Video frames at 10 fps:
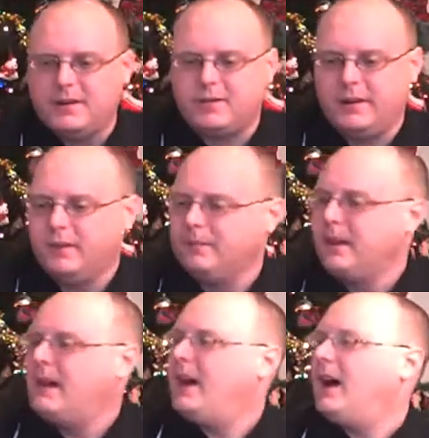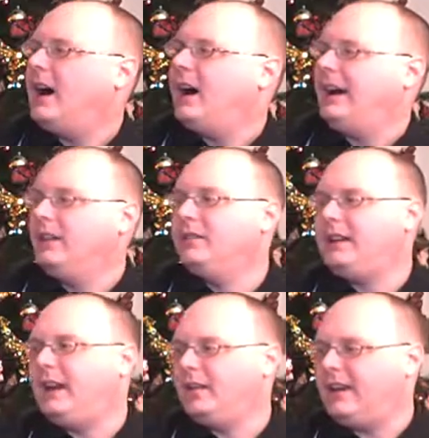Israel, uh, Ella,
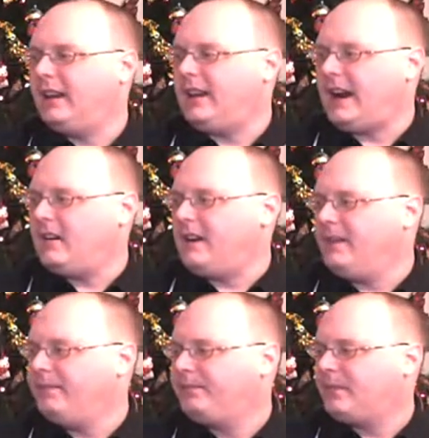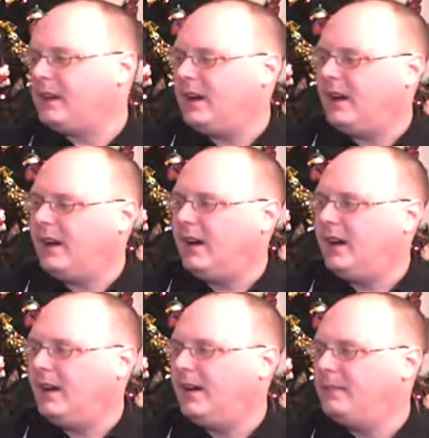the Ella Valley area.
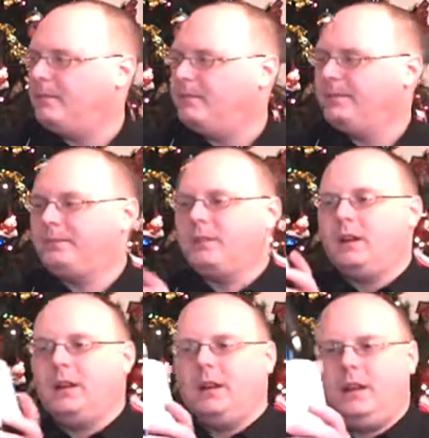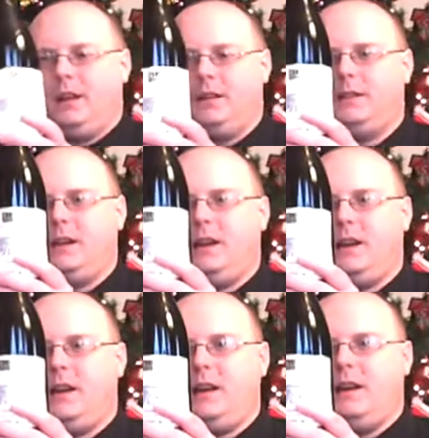Um, let's
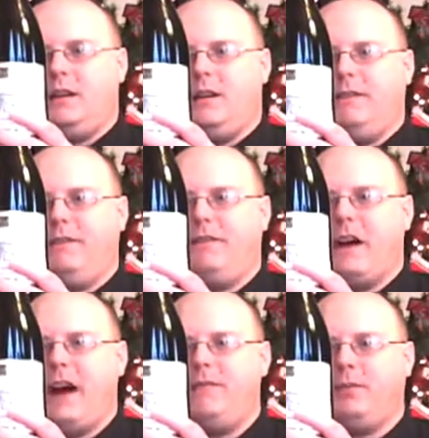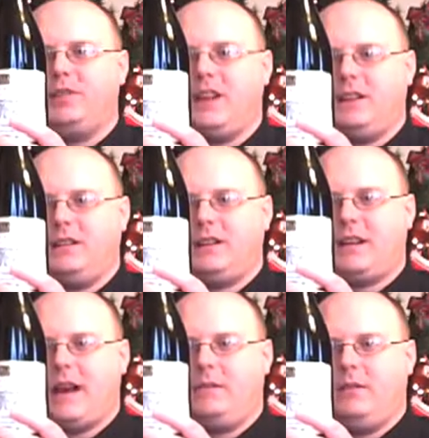see, 5%
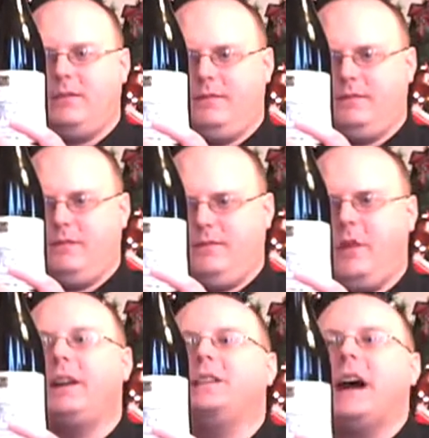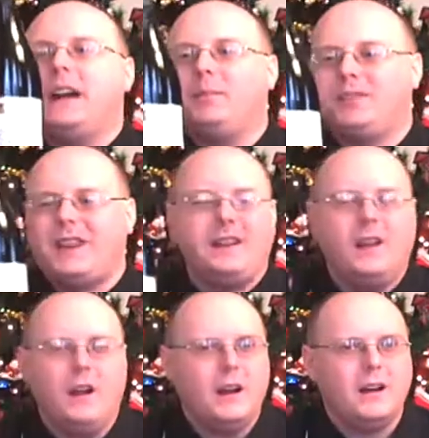Cap. Oh, yeah, 90%.
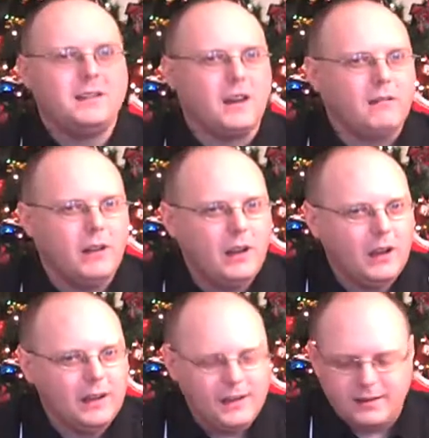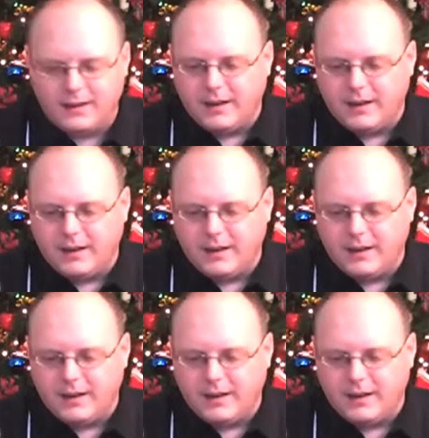I was like, what?